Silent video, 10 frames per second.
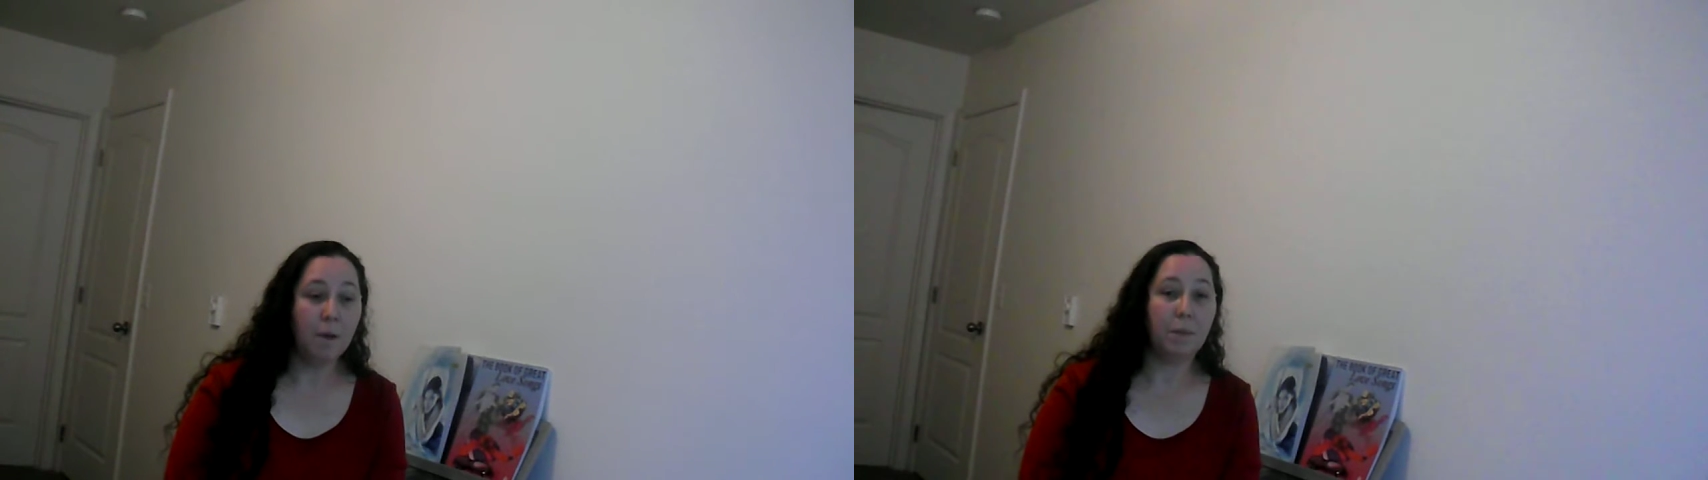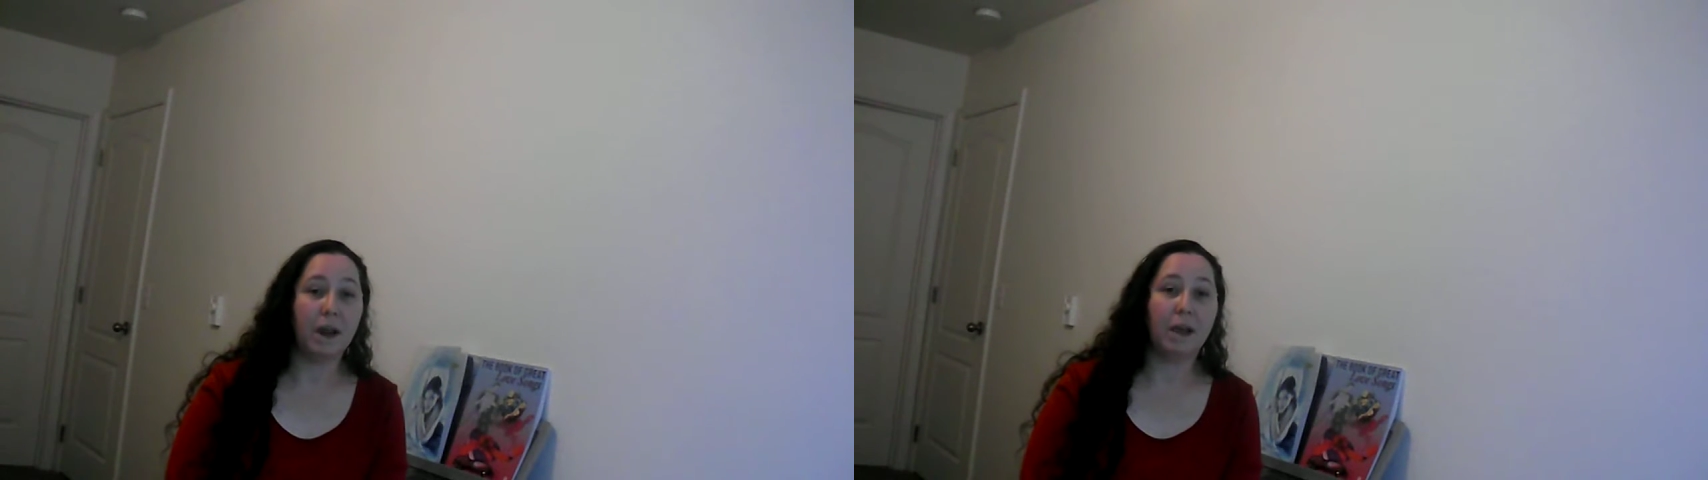
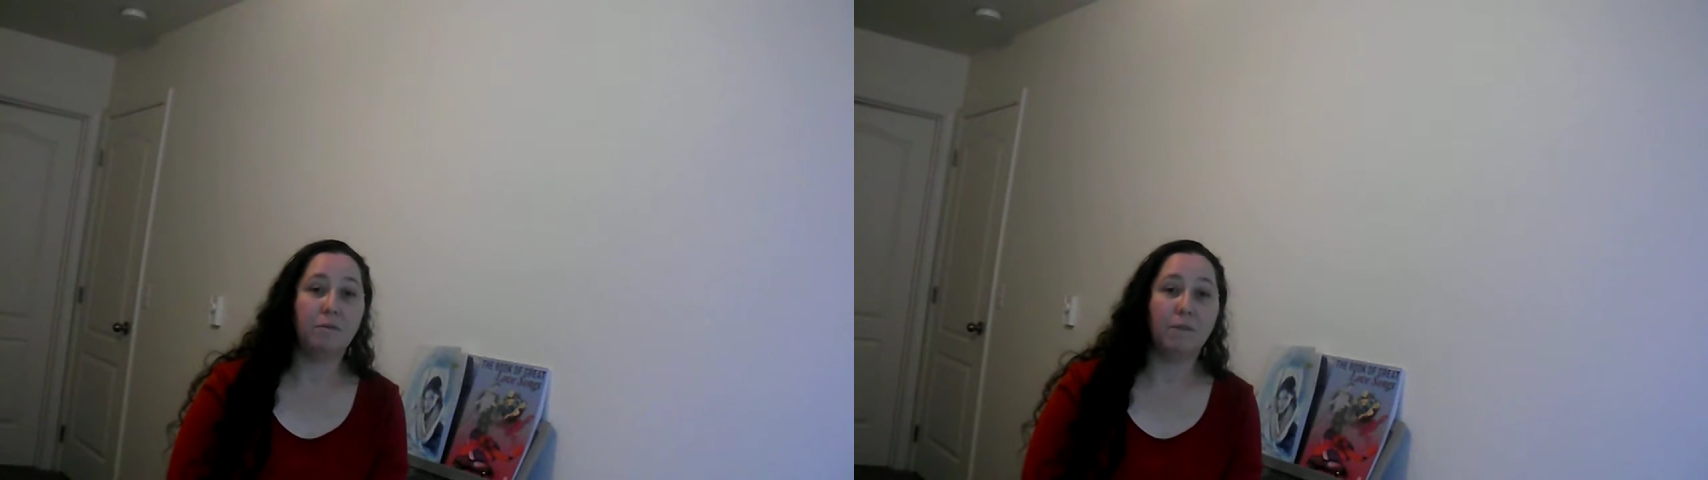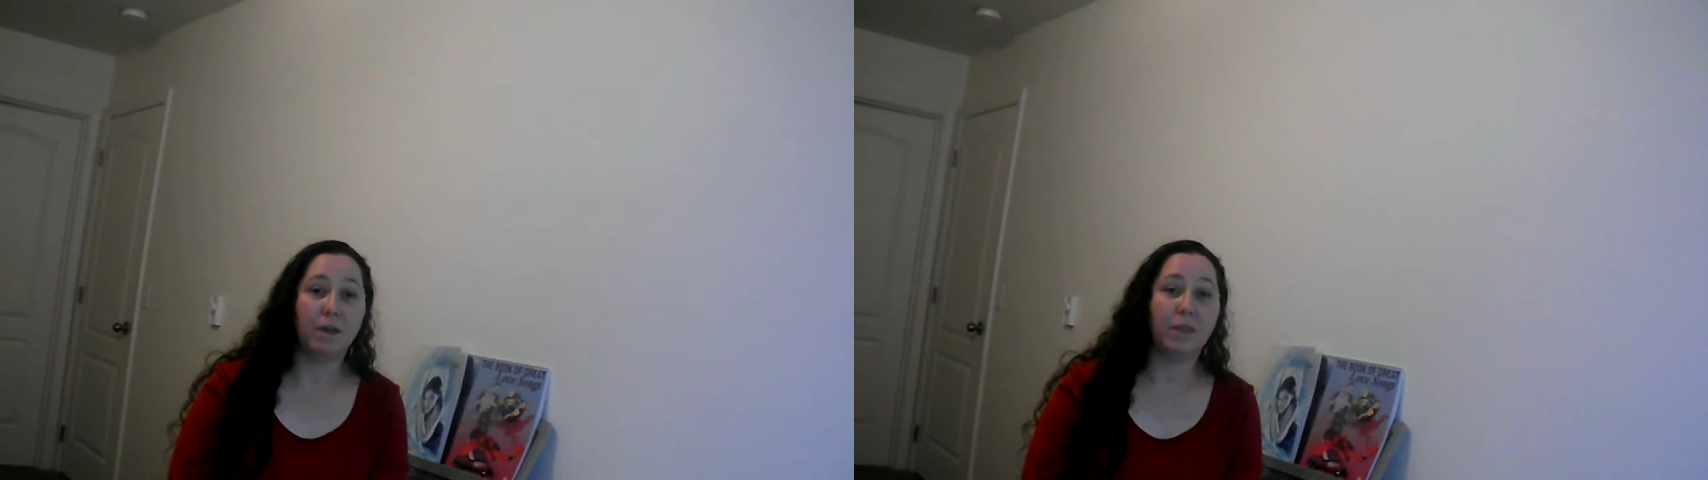but I
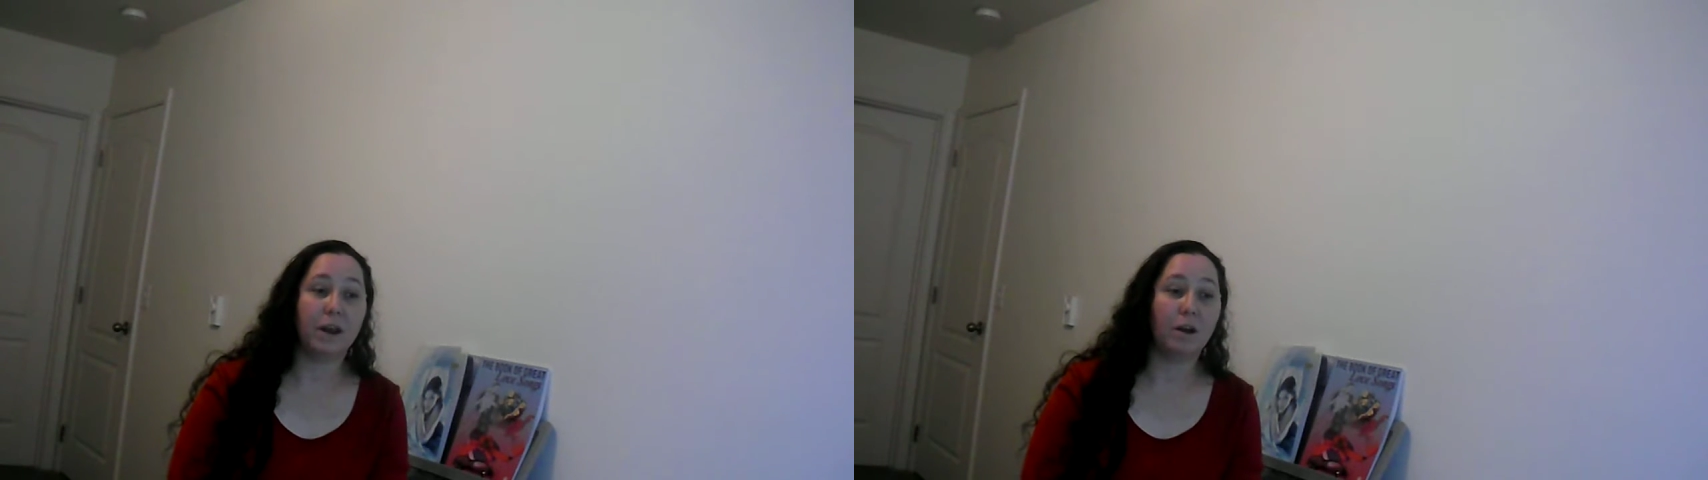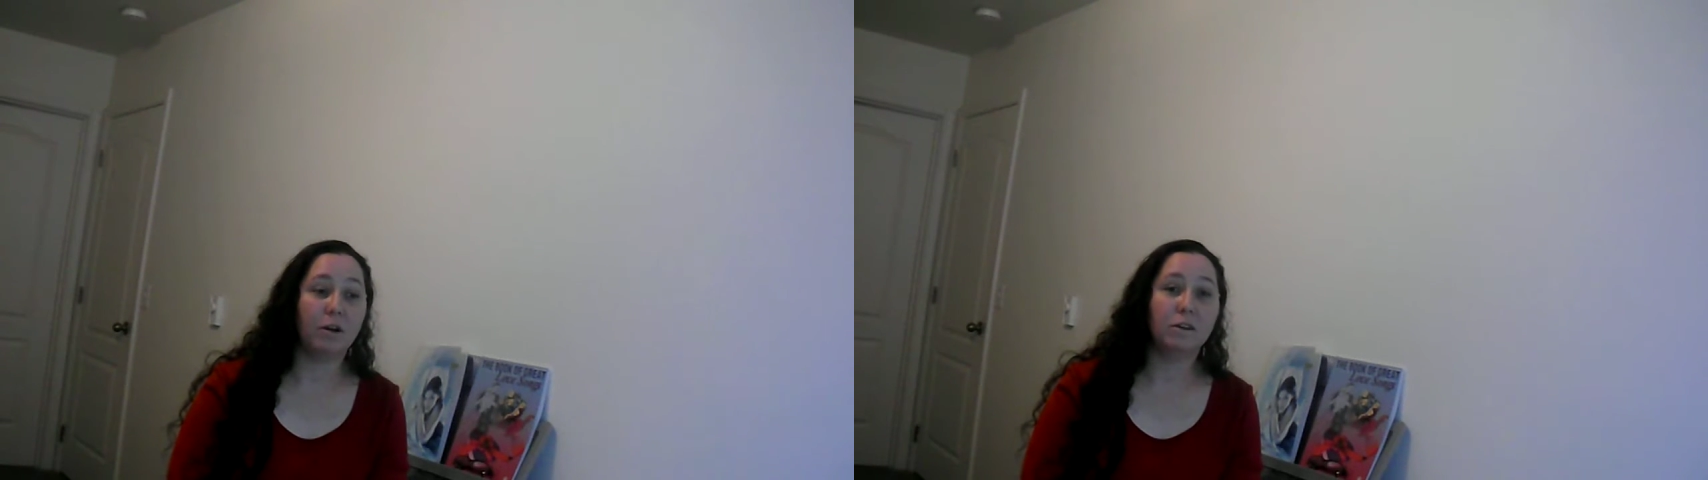found
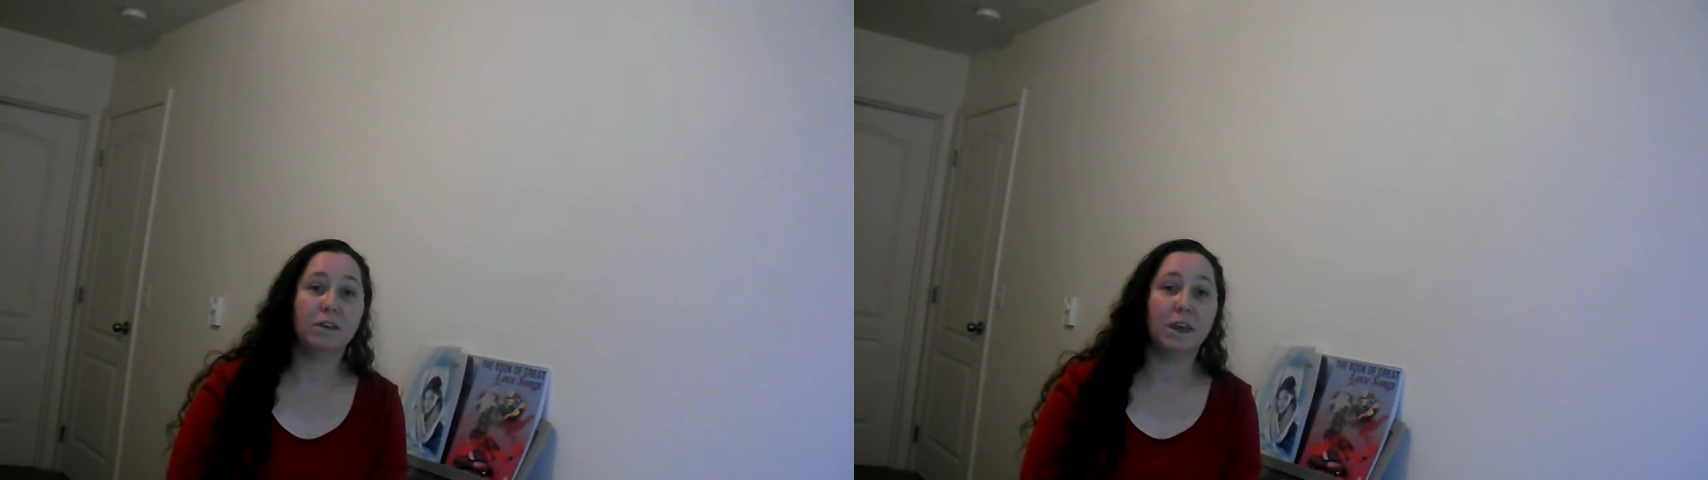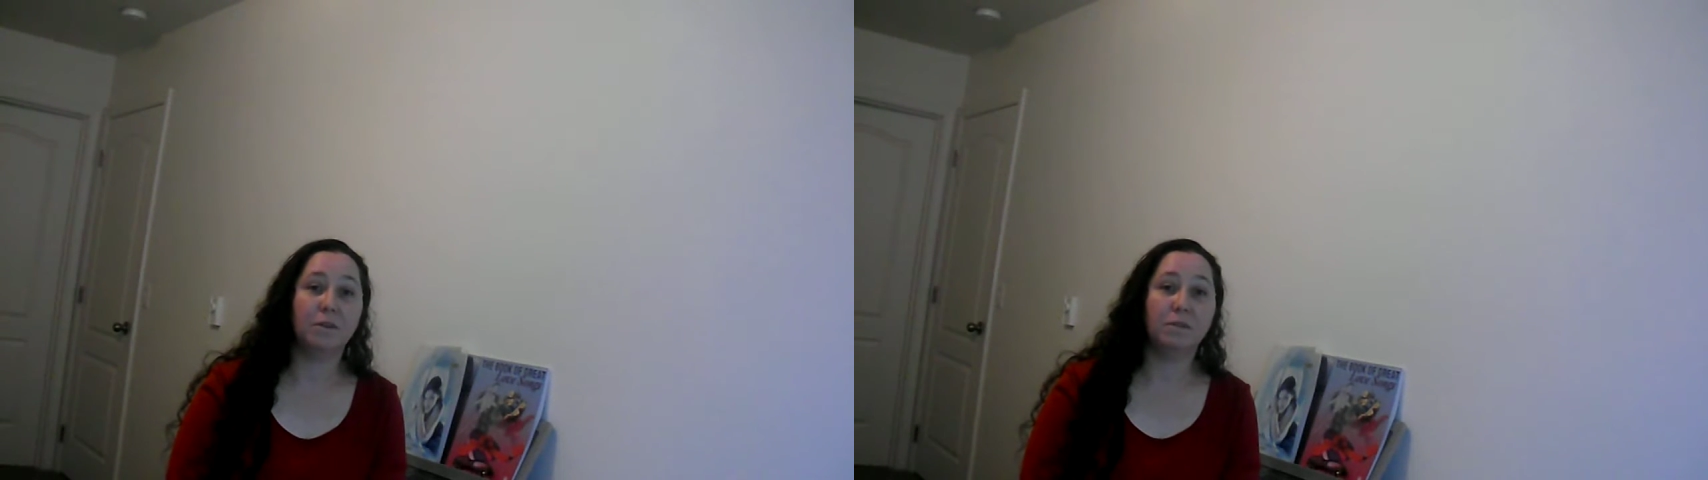that
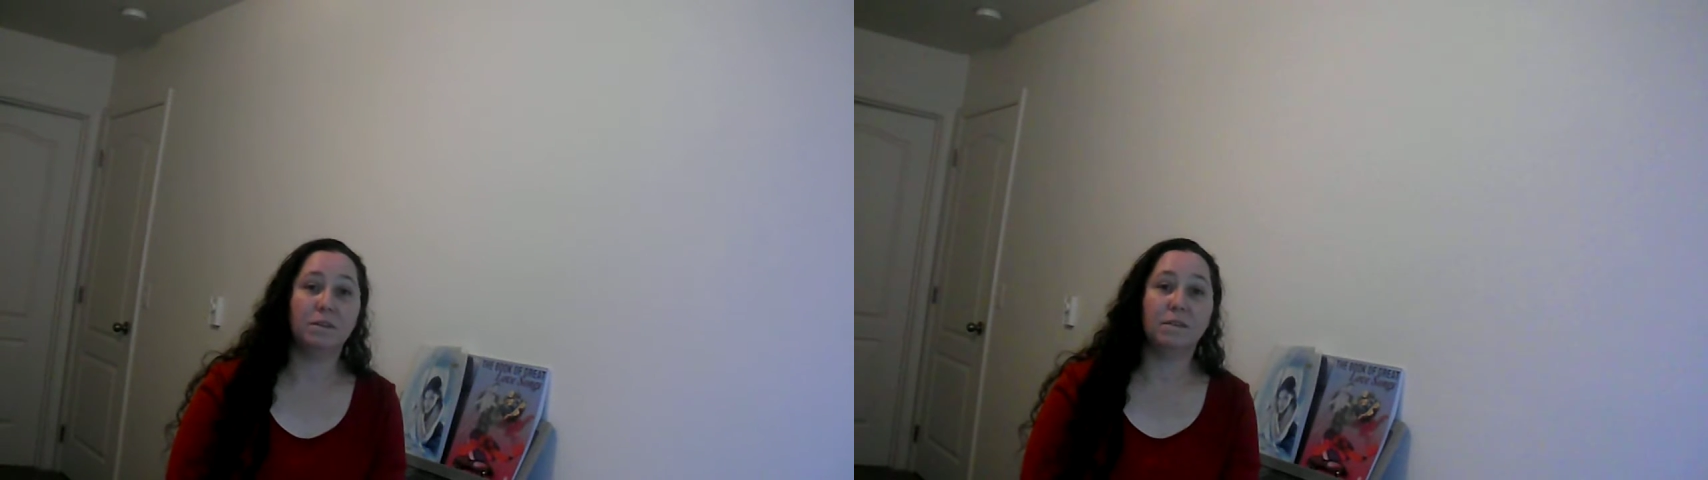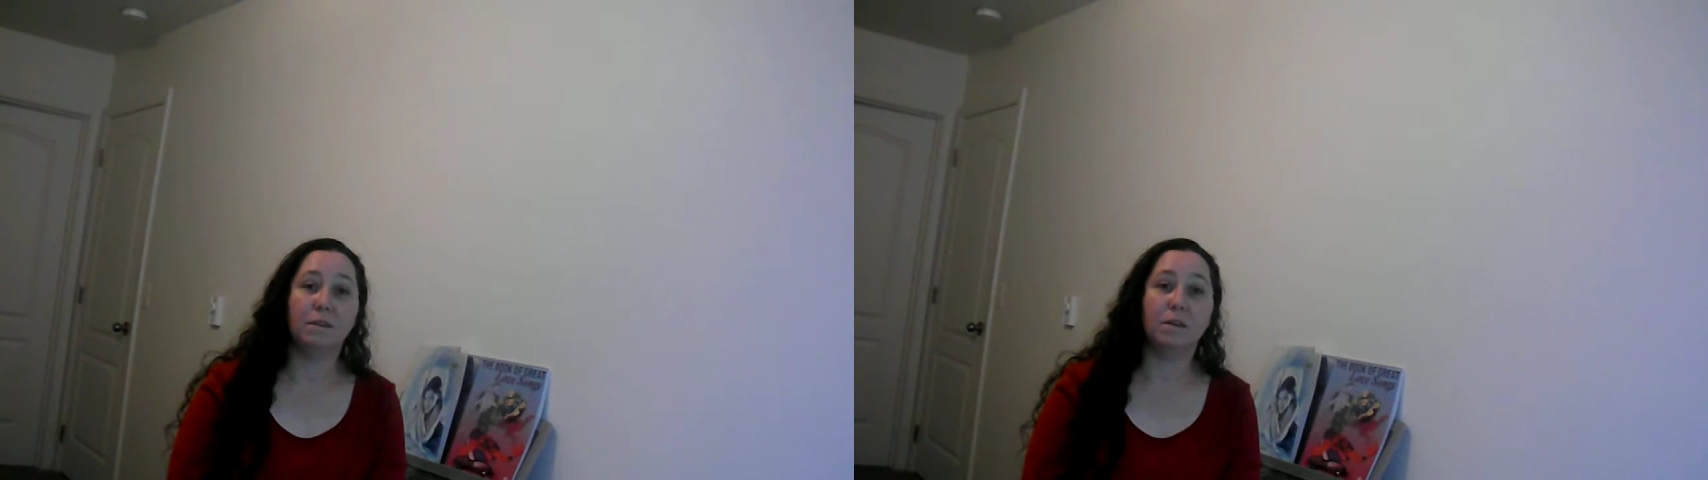RTF is
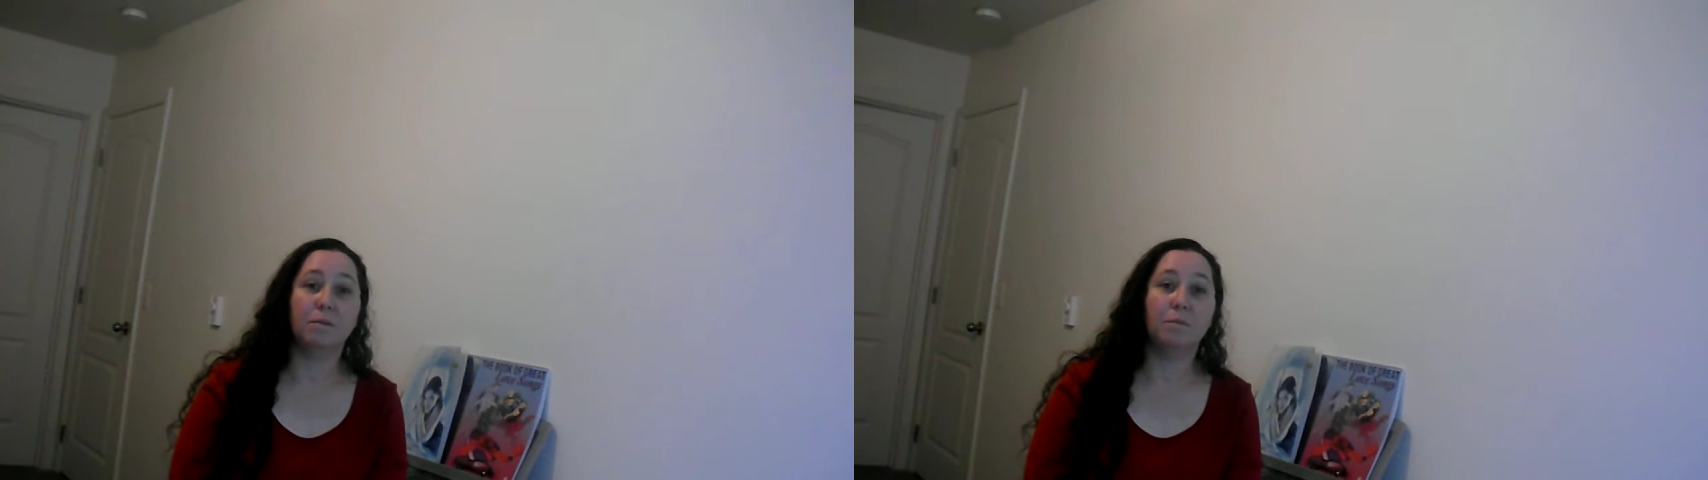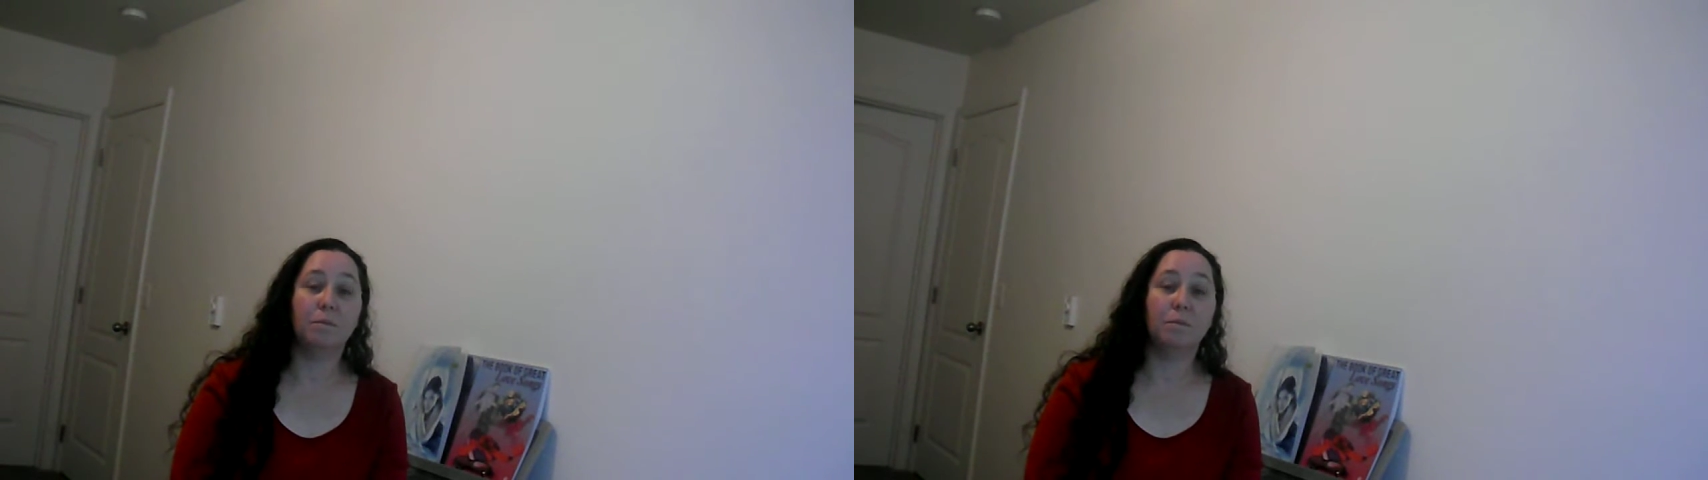the